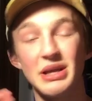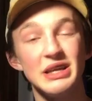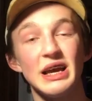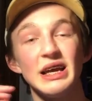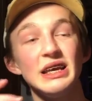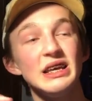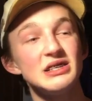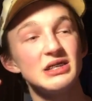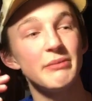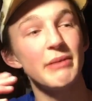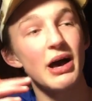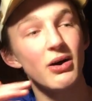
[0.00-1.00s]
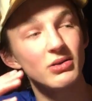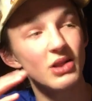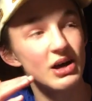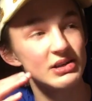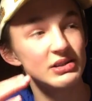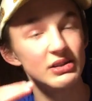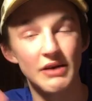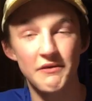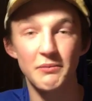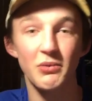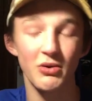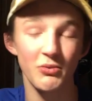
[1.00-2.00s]
and yet he somehow lost $11.1
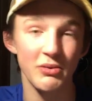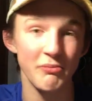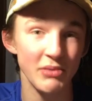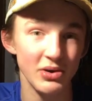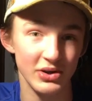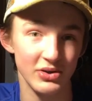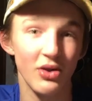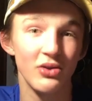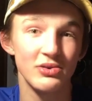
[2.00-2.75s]
million.